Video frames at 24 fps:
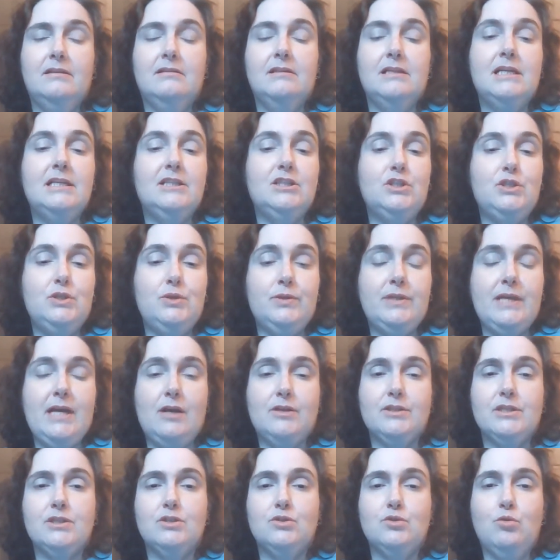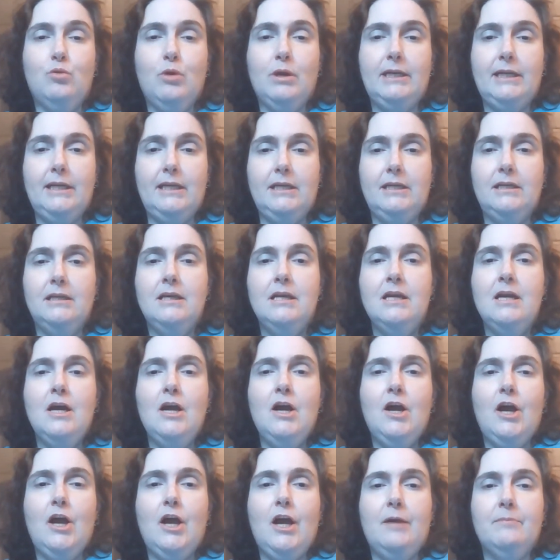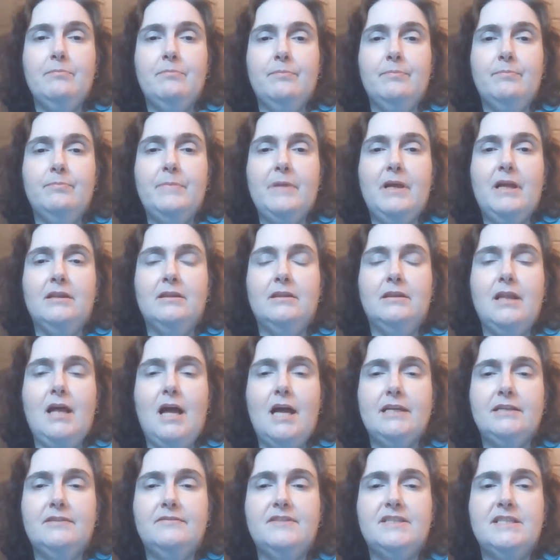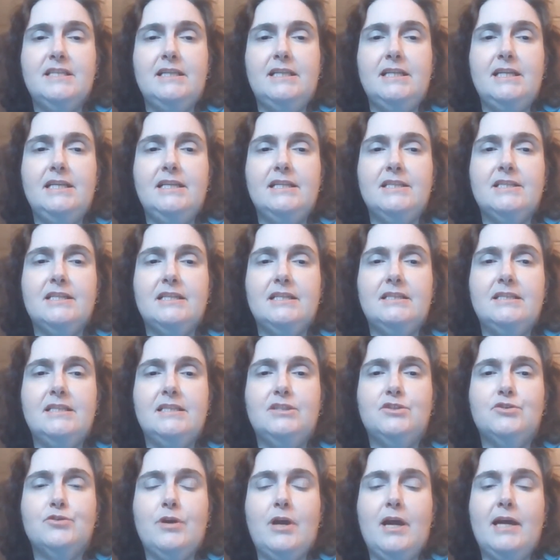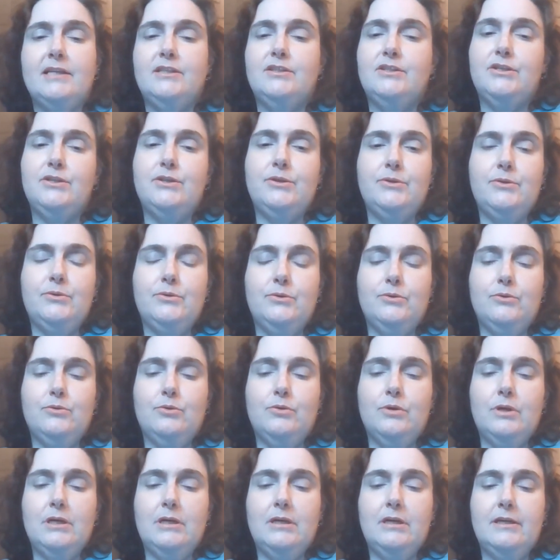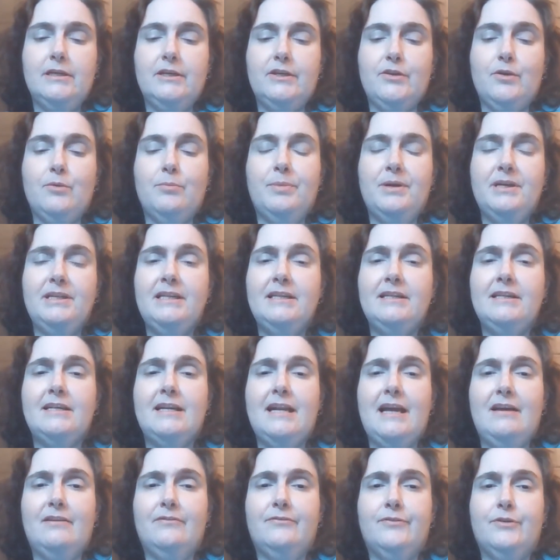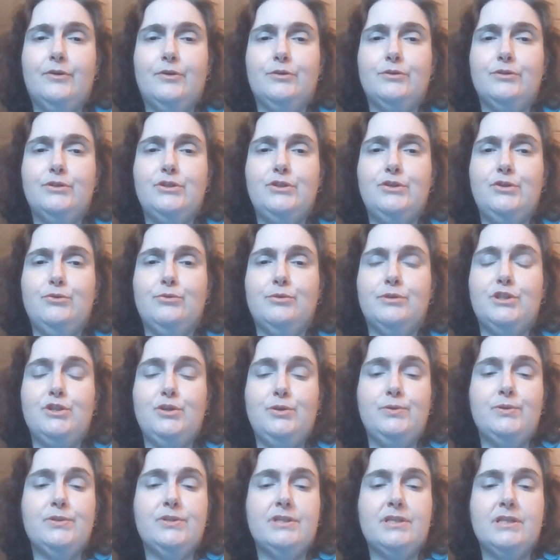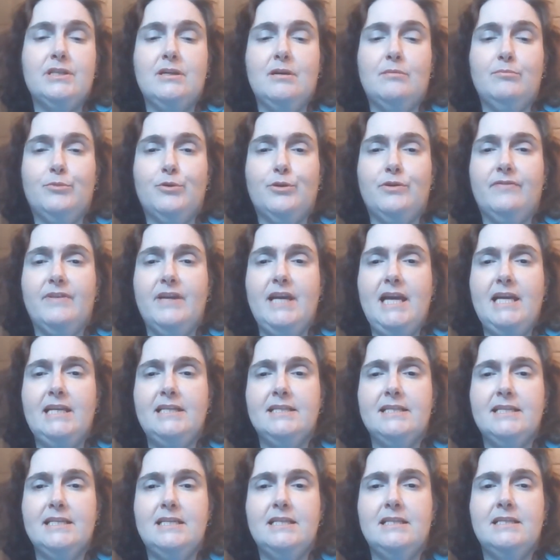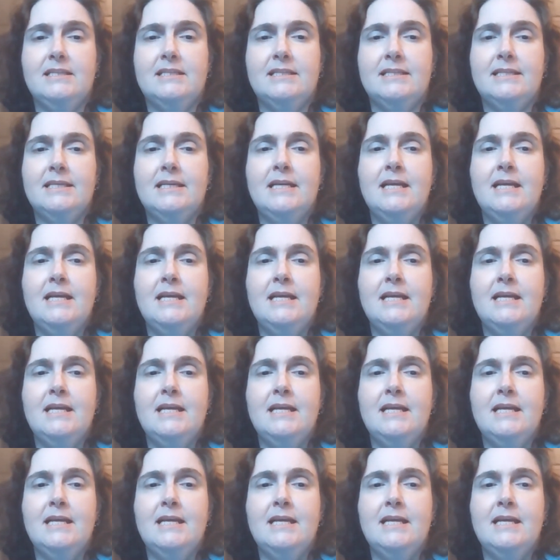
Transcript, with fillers: in 2020. Um, a lot of cities did try to, you know, put in an effort to reduce the number of cases.